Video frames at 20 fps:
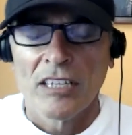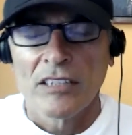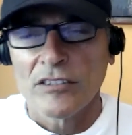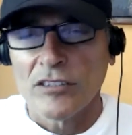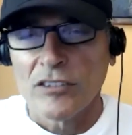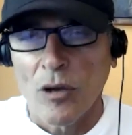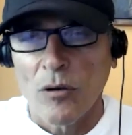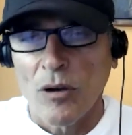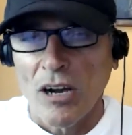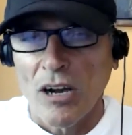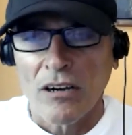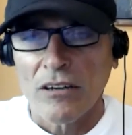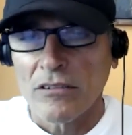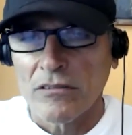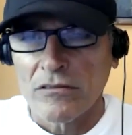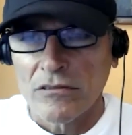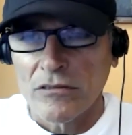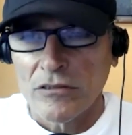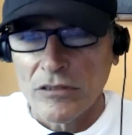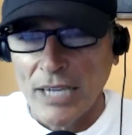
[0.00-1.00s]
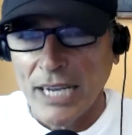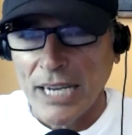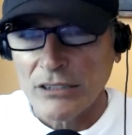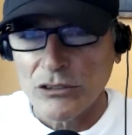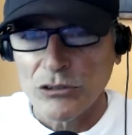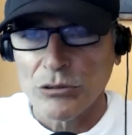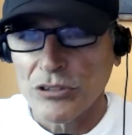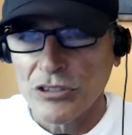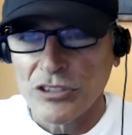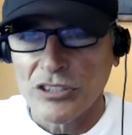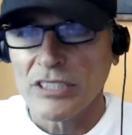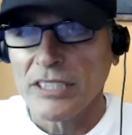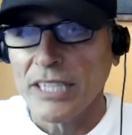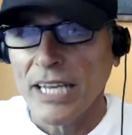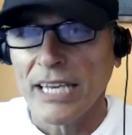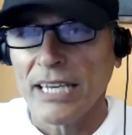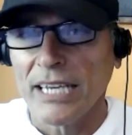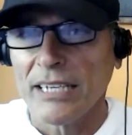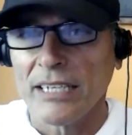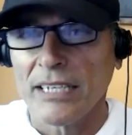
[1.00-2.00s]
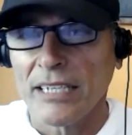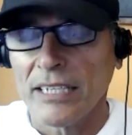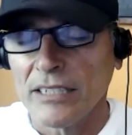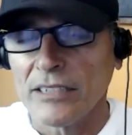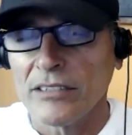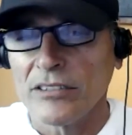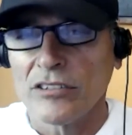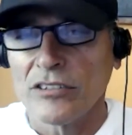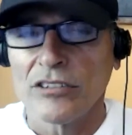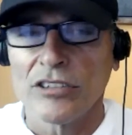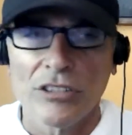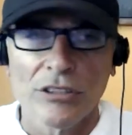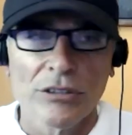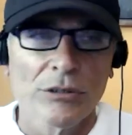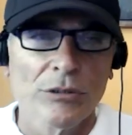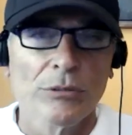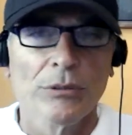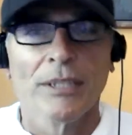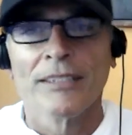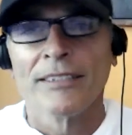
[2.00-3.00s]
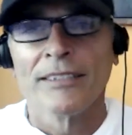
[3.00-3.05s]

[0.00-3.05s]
So our natural state is to